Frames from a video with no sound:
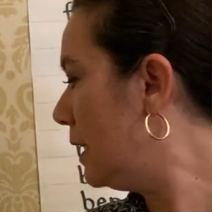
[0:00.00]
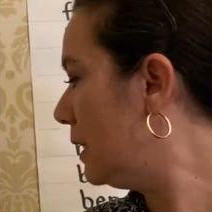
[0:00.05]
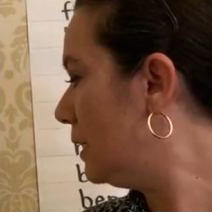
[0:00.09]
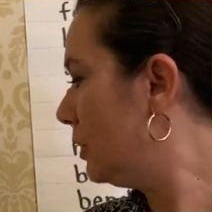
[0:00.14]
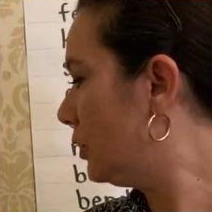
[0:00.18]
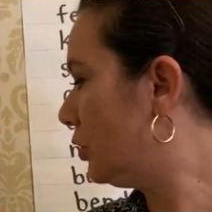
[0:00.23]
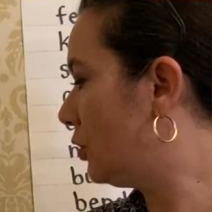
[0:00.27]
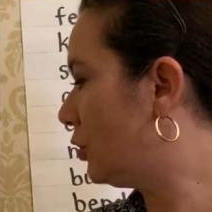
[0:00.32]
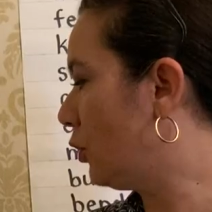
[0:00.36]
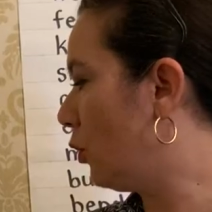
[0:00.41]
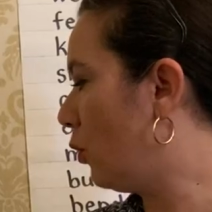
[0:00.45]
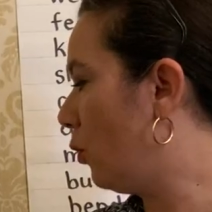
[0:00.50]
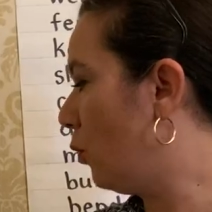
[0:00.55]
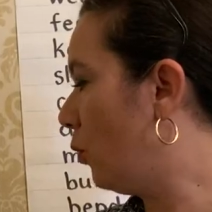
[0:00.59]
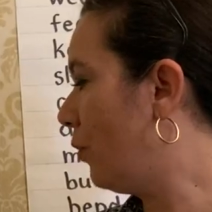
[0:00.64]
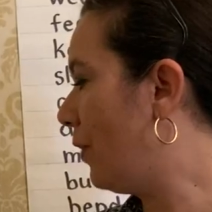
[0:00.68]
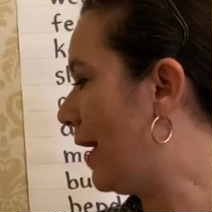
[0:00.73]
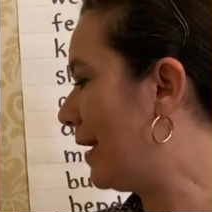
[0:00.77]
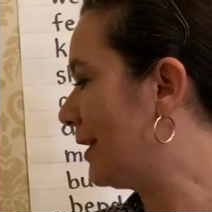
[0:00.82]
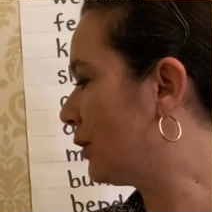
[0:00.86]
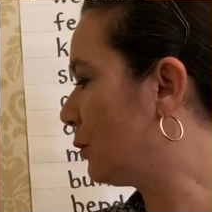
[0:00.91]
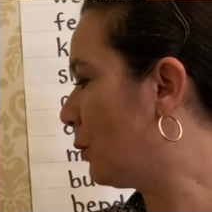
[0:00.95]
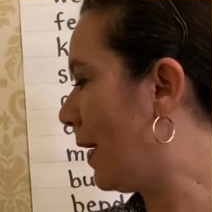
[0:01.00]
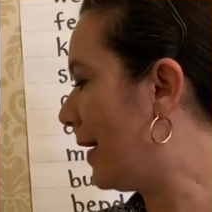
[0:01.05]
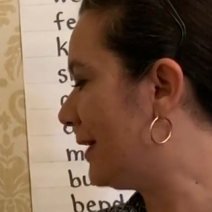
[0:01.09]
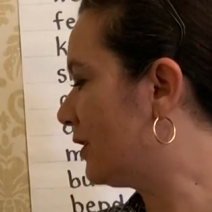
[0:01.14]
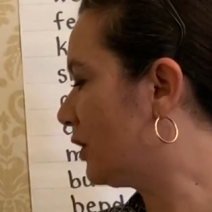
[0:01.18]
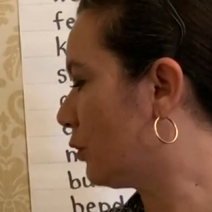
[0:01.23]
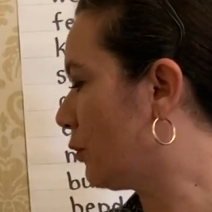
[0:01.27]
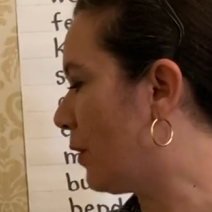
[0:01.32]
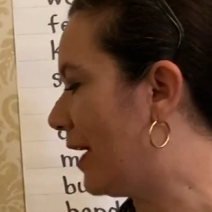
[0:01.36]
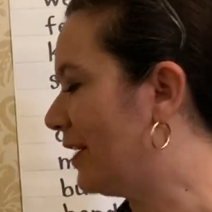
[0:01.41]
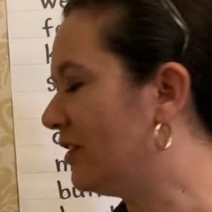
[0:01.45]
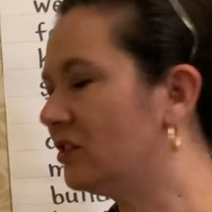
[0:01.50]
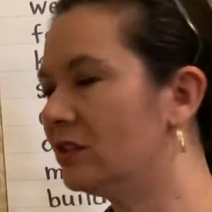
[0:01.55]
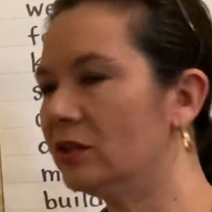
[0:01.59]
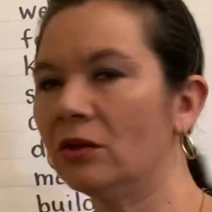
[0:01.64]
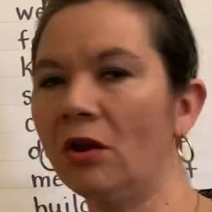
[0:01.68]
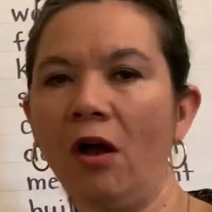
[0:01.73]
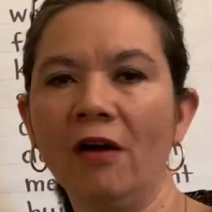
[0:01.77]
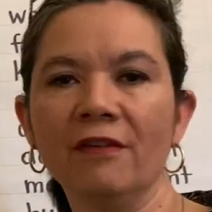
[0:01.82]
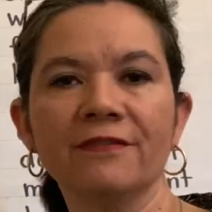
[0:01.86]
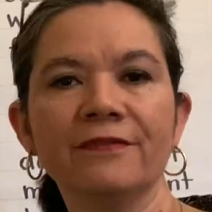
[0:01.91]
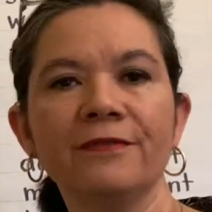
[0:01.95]
So that's why I scratched it
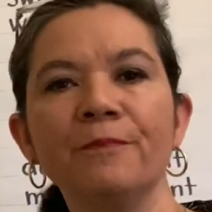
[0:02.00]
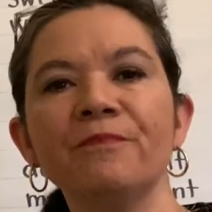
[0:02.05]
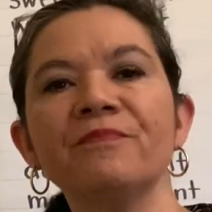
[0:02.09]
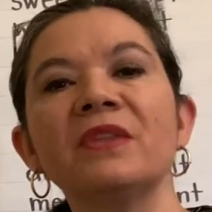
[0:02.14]
off.